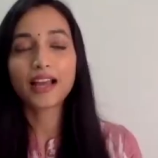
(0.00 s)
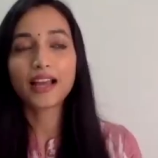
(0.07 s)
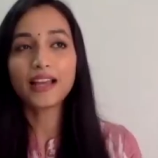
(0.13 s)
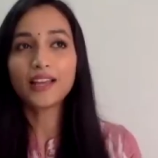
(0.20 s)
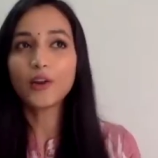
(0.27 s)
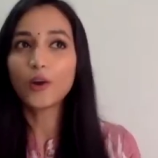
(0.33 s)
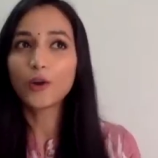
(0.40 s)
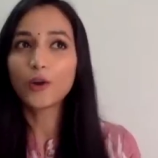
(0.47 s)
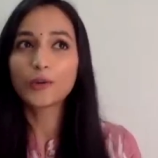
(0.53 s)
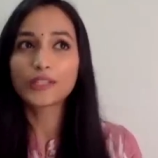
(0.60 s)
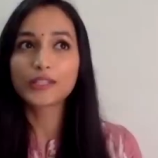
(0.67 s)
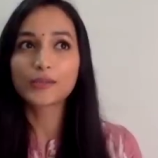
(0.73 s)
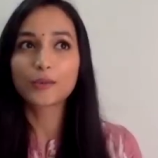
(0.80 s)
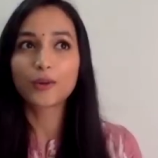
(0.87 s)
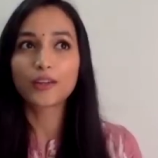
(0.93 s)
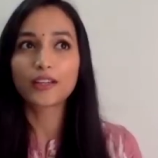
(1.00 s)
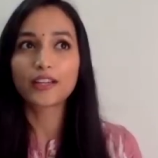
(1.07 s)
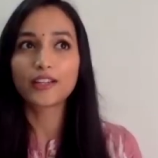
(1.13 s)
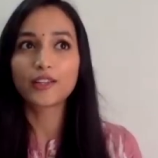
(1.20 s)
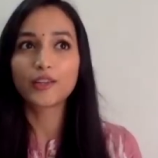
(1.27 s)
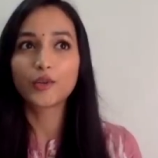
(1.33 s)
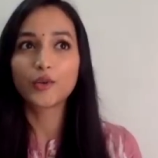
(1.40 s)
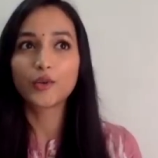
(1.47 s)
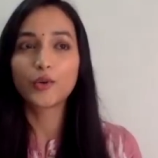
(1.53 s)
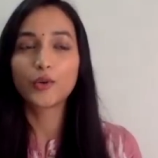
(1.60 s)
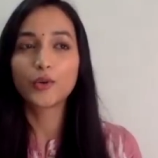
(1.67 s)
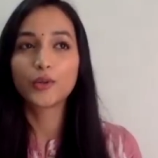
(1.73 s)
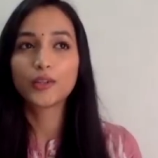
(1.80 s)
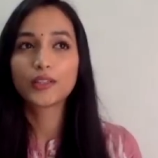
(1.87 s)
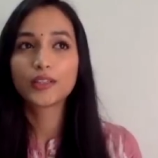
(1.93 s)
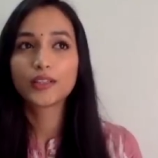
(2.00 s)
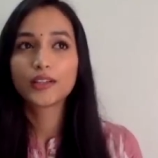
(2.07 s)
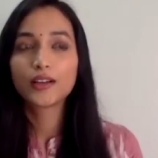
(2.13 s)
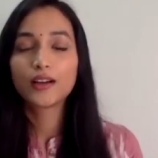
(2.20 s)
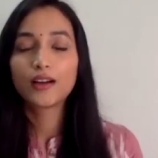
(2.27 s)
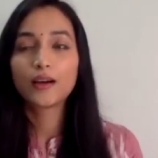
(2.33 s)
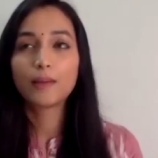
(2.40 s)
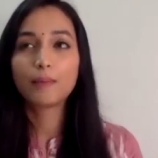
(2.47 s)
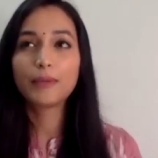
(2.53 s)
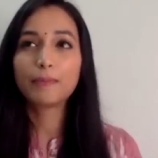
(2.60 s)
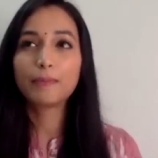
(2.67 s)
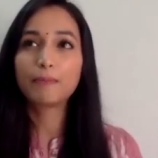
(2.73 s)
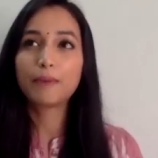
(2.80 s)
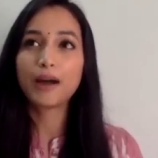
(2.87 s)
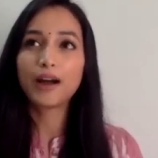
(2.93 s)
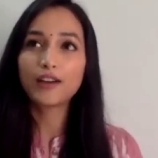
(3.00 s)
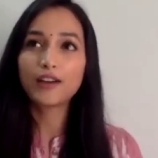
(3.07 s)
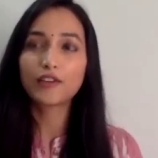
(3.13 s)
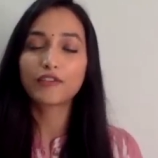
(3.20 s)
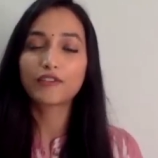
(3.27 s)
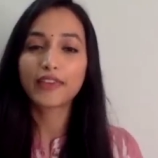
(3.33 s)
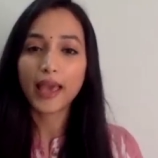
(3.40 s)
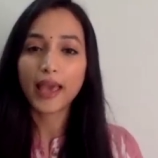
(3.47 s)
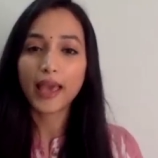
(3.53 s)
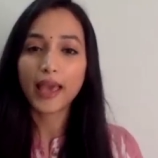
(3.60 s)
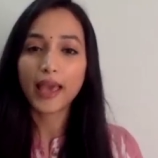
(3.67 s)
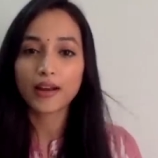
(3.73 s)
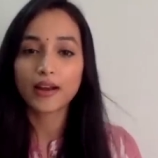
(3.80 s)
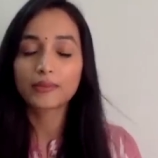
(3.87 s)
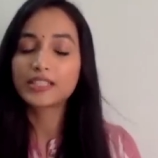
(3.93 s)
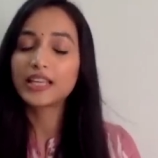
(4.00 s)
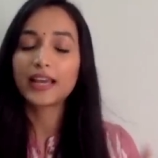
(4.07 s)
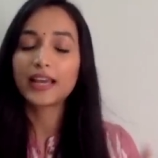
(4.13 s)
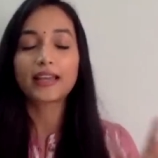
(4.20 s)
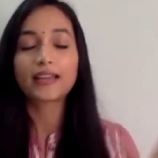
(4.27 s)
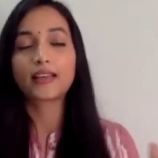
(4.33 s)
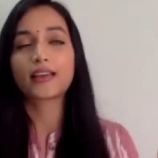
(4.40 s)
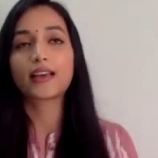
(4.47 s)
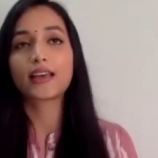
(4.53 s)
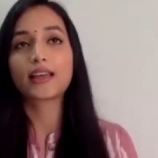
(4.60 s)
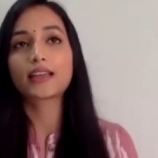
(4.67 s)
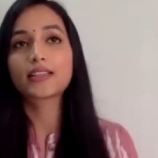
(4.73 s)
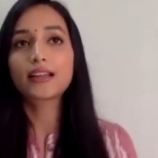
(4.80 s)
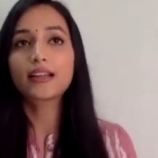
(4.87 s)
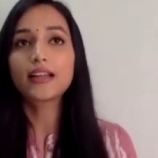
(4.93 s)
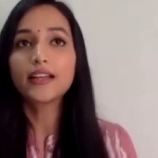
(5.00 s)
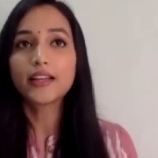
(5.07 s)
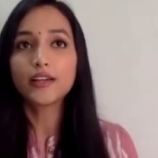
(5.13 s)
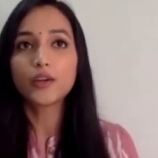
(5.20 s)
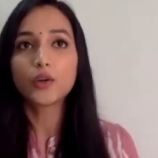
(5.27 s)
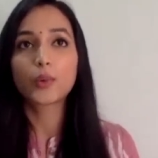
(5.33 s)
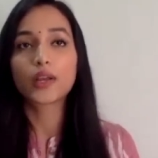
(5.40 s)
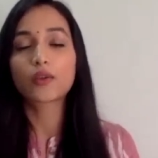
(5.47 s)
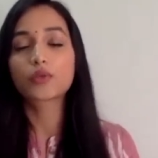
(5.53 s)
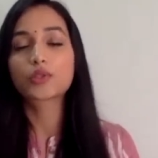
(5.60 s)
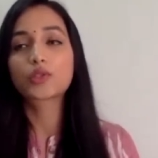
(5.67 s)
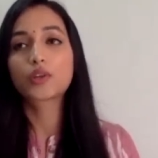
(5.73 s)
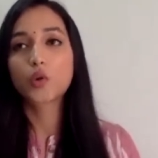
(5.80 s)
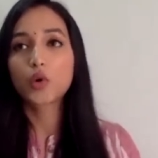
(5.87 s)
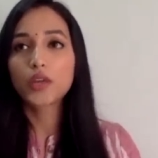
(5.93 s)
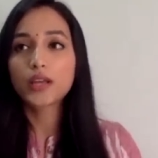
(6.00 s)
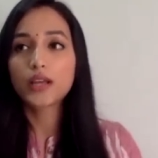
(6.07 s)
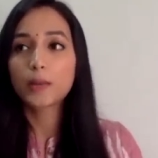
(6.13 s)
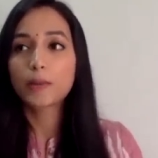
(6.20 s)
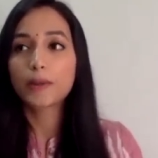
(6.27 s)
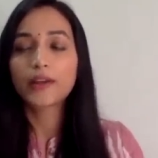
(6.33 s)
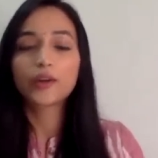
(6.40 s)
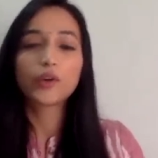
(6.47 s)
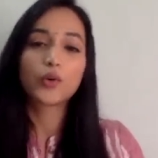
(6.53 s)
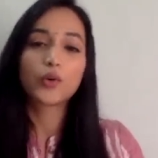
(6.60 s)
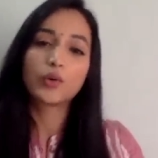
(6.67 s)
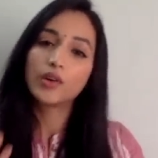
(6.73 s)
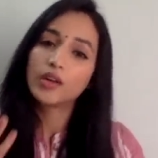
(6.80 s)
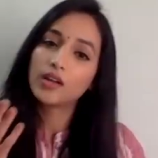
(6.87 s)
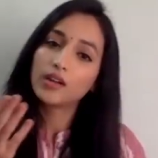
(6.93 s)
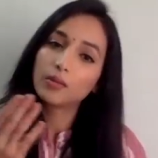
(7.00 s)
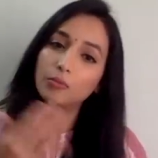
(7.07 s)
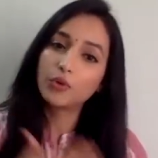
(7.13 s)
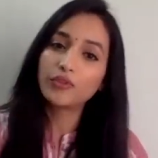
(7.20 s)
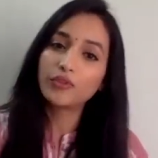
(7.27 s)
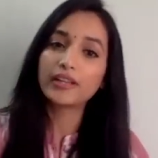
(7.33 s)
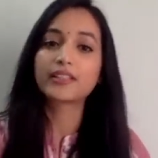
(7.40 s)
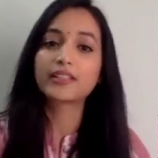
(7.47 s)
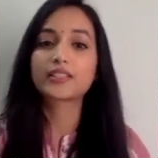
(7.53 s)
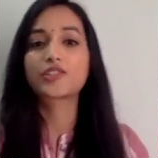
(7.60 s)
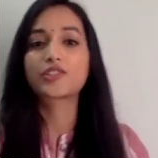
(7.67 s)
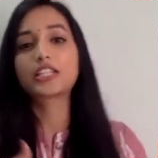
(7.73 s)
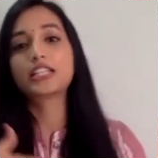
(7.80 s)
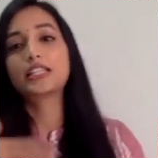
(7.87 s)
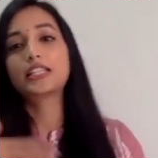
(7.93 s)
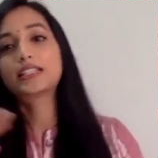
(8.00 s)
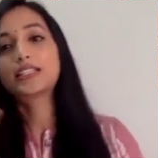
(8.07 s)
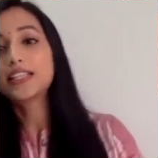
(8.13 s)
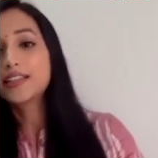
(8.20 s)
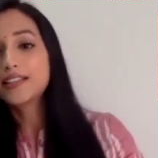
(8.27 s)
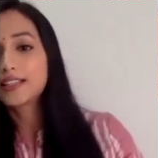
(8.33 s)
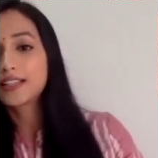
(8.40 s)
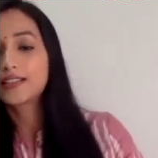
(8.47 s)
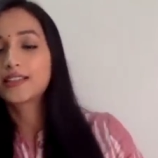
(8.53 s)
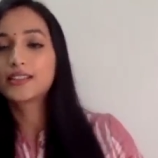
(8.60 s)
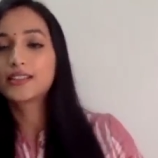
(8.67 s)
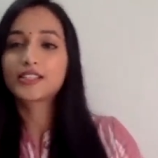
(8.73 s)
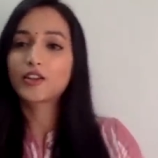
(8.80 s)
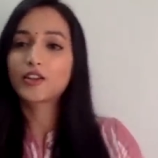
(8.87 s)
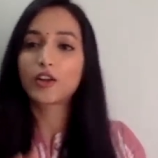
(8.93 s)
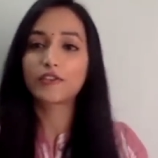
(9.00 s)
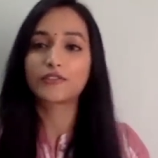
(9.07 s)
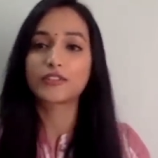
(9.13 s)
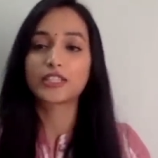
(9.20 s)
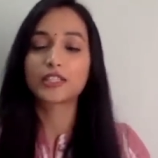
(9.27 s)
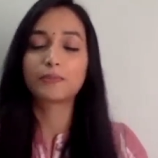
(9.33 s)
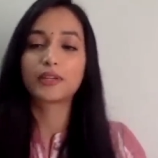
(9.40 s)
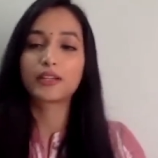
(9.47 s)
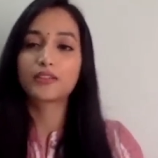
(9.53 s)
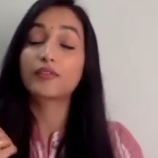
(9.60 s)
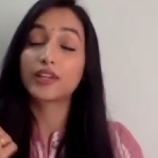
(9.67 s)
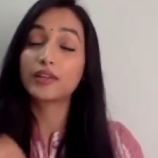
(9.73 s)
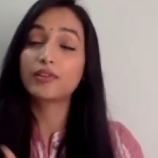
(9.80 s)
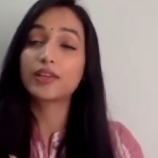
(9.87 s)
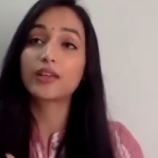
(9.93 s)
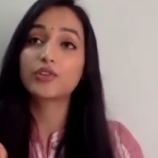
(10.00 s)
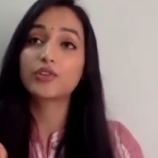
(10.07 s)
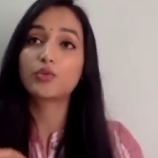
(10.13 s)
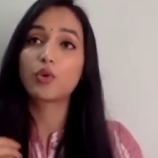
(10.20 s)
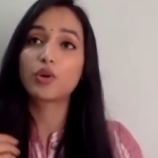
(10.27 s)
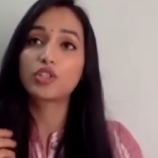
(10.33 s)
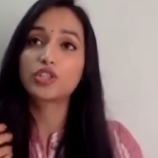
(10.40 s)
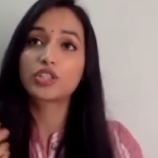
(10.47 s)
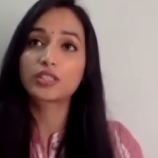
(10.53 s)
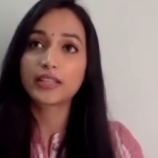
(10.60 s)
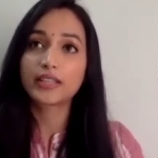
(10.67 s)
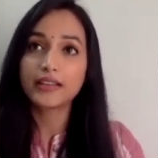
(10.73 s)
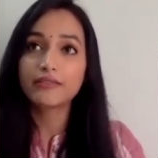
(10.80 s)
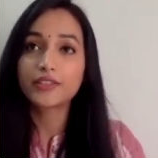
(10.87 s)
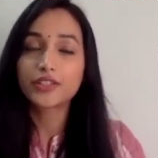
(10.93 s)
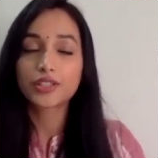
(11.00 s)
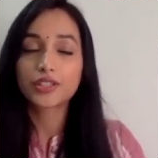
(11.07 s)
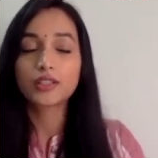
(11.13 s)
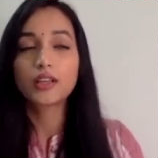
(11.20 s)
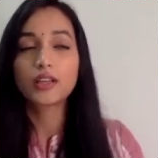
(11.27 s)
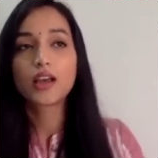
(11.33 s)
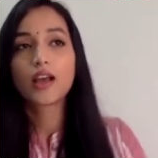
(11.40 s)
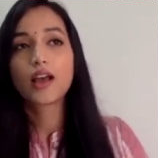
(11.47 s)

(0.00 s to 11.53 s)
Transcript: I always wanted to uh, be part of camera. See, I, I exactly didn't know. When I was growing up, I didn't know movie industry, serials and all of this. But whenever I used to watch television,